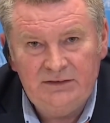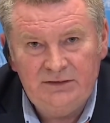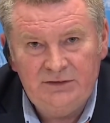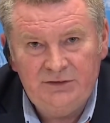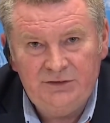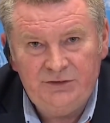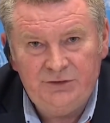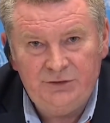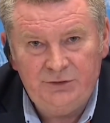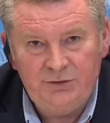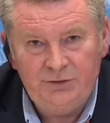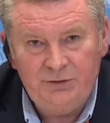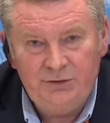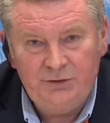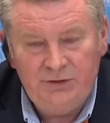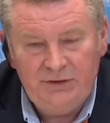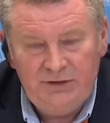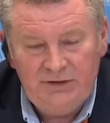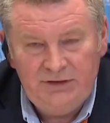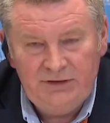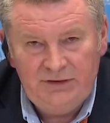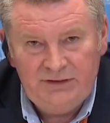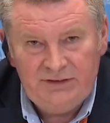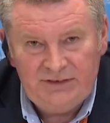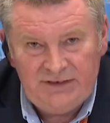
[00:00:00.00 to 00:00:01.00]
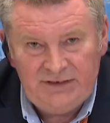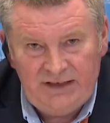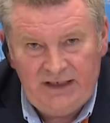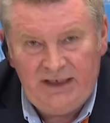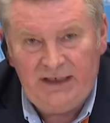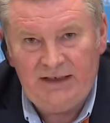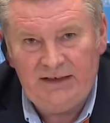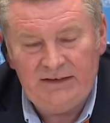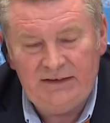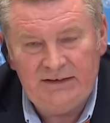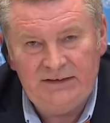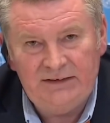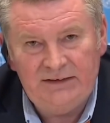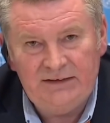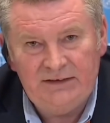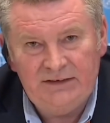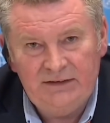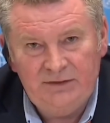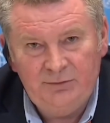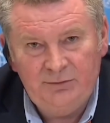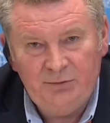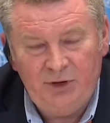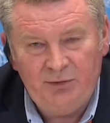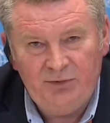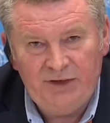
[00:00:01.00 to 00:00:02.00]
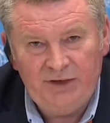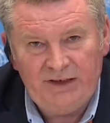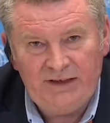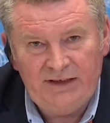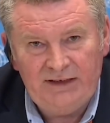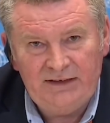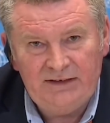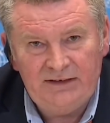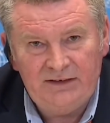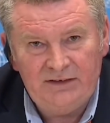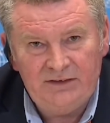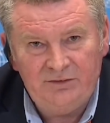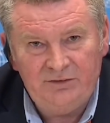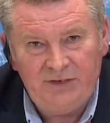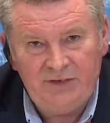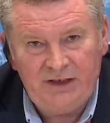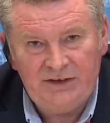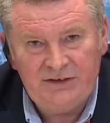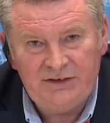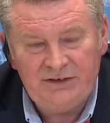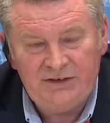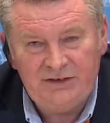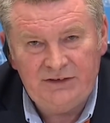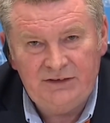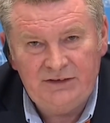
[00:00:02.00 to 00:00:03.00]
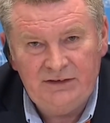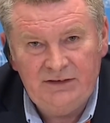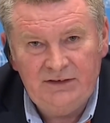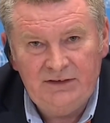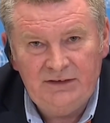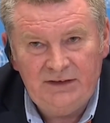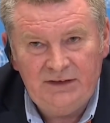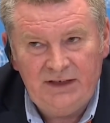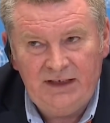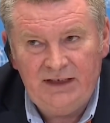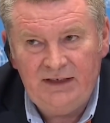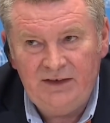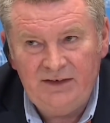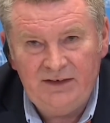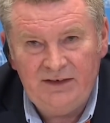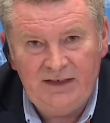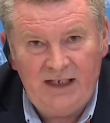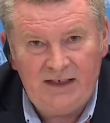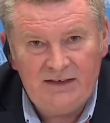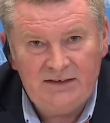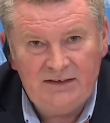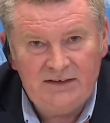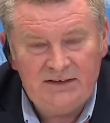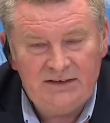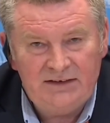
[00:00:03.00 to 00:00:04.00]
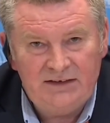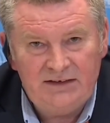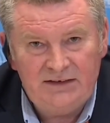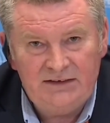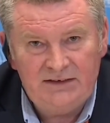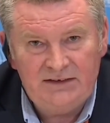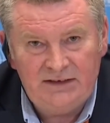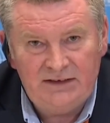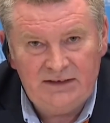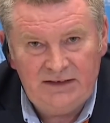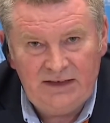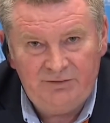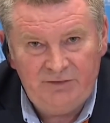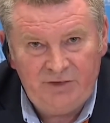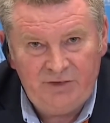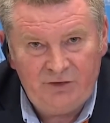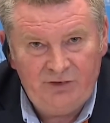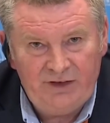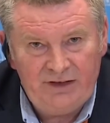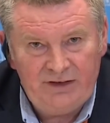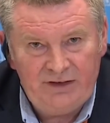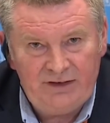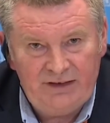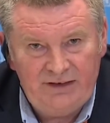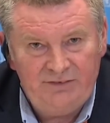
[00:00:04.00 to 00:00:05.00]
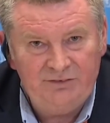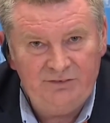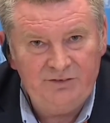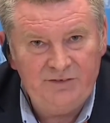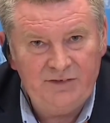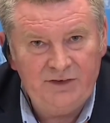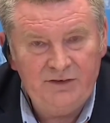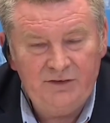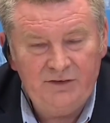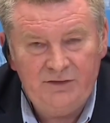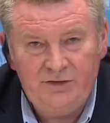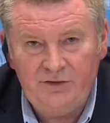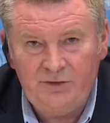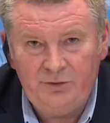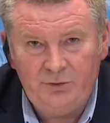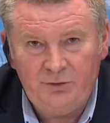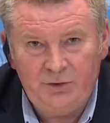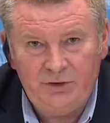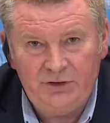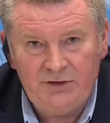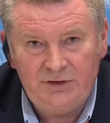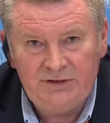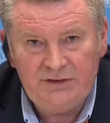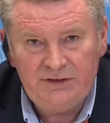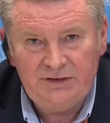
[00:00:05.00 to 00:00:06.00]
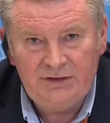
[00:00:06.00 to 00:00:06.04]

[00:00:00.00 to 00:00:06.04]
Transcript: through targeted public health intervention ended that disease and gave a great gift to the world.